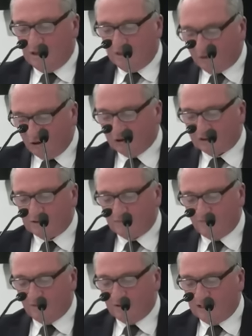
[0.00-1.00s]
Of course,
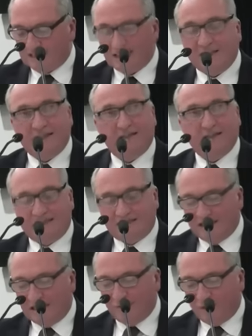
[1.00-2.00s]
they say that they
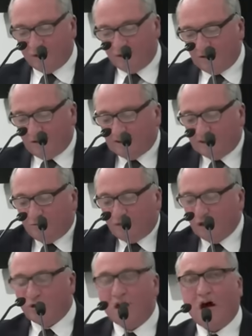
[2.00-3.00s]
said they wouldn't. I said,
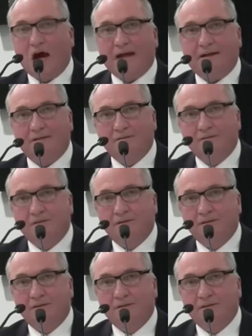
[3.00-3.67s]
well, you're lying.